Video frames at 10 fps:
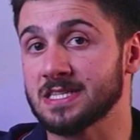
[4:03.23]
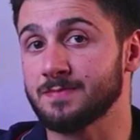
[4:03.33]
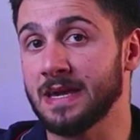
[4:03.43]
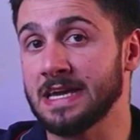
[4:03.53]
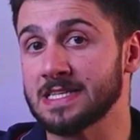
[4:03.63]
this
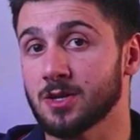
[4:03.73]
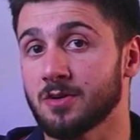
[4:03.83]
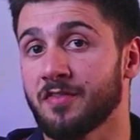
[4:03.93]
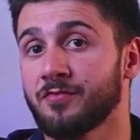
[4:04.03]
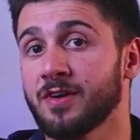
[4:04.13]
space
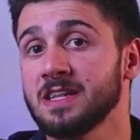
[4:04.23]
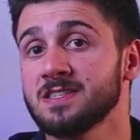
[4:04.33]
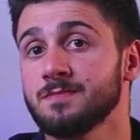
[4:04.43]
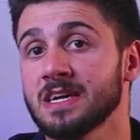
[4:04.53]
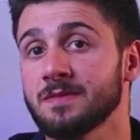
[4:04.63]
are afraid
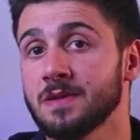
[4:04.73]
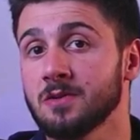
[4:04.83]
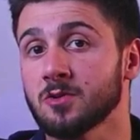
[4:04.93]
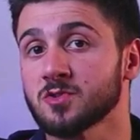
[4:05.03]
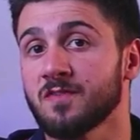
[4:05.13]
to make
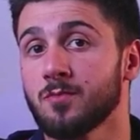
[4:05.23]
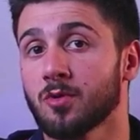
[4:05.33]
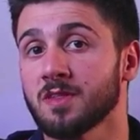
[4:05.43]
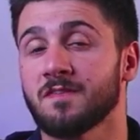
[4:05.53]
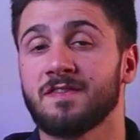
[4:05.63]
meals with
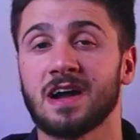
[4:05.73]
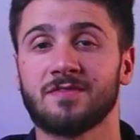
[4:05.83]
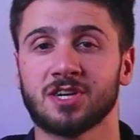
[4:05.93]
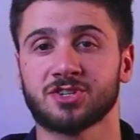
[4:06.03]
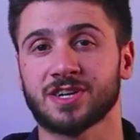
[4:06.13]
more than
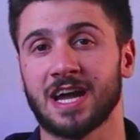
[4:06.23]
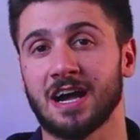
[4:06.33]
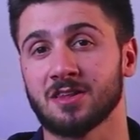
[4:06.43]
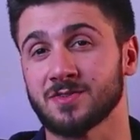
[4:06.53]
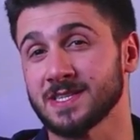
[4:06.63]
500
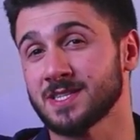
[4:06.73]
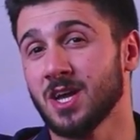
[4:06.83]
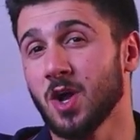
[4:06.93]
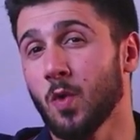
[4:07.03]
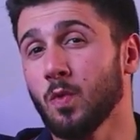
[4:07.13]
calories,
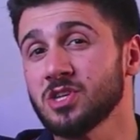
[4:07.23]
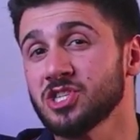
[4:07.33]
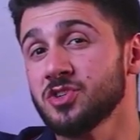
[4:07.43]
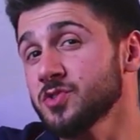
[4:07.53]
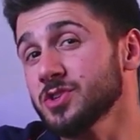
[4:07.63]

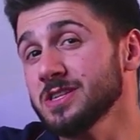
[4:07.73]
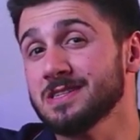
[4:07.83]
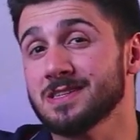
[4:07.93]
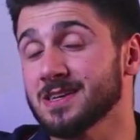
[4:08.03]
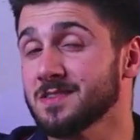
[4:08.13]
which
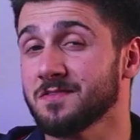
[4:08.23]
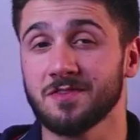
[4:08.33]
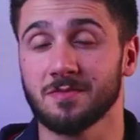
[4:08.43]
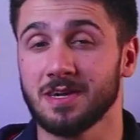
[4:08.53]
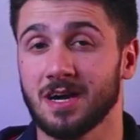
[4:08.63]
usually doesn't
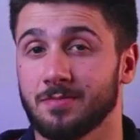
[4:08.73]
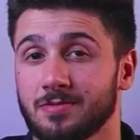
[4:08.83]
fill me up.